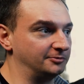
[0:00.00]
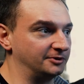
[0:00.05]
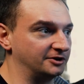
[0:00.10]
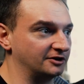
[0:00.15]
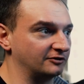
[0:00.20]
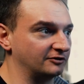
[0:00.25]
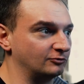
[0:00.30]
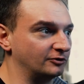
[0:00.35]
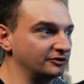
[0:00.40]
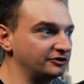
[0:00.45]

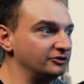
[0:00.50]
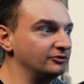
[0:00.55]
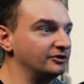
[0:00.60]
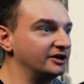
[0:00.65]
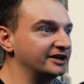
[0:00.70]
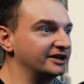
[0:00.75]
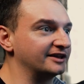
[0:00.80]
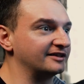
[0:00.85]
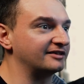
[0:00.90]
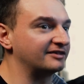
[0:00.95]
because once you
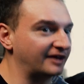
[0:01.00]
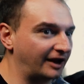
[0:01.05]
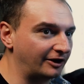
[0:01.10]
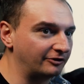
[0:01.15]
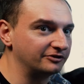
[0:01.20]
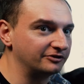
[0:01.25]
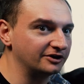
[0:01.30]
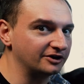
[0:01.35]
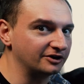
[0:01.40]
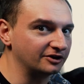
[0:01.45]
get it
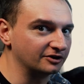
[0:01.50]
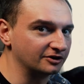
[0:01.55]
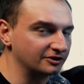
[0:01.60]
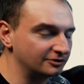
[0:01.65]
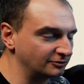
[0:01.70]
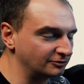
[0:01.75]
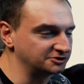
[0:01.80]
sounding good,